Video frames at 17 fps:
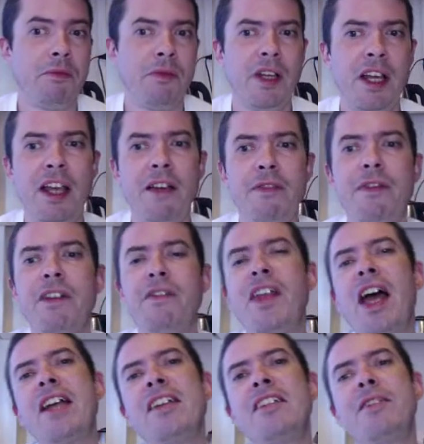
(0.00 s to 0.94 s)
If
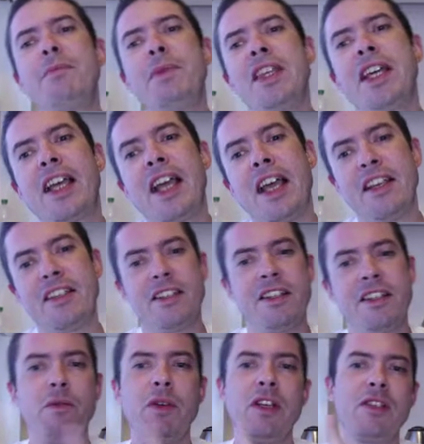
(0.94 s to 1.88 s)
that is to be the case,
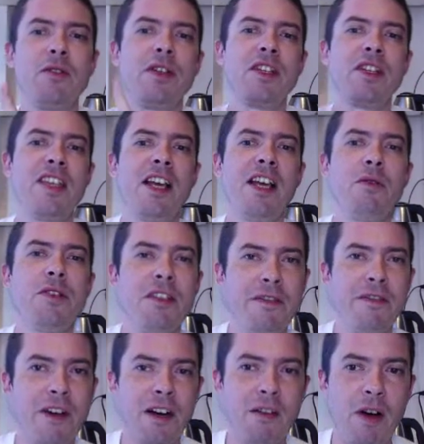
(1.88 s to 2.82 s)
we are to extinguish the
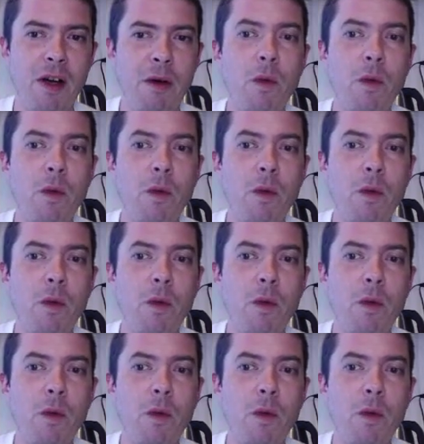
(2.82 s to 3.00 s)
far right,